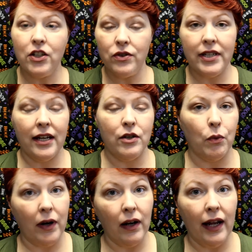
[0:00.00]
don't tend to
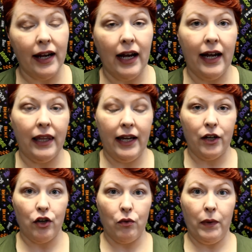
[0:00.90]
wear a lot of
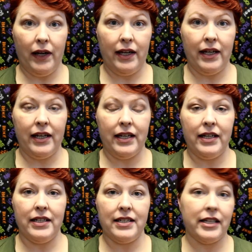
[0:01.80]
eyeliner when it
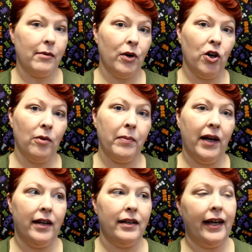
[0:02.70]
is summer,
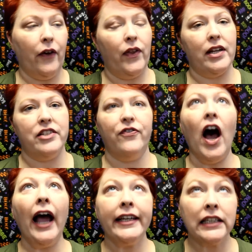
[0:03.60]
but now that it's
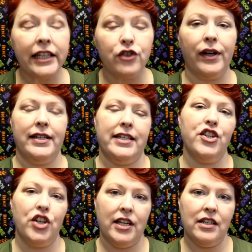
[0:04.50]
finally
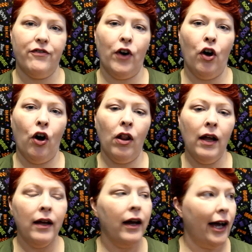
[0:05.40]
transitioning into fall,
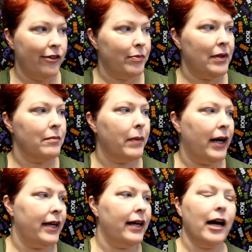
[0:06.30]
I've been
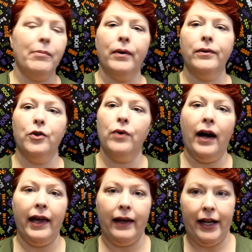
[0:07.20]
buying a couple new
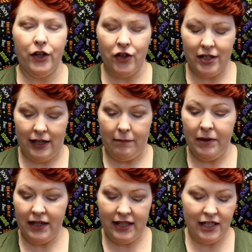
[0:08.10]
eyeliners, and I
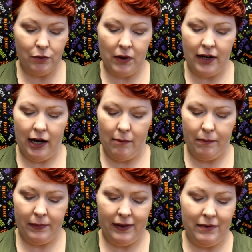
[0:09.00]
picked this one
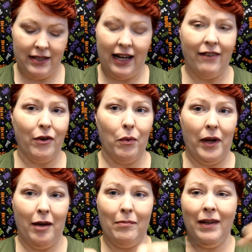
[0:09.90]
up. It was kind of a
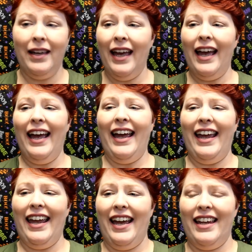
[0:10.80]
whim,
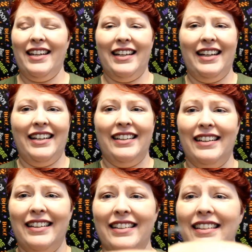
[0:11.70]
and uh,
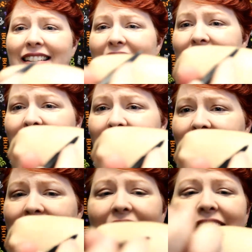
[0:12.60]
I just, I don't
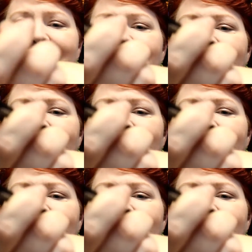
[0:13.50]
like it.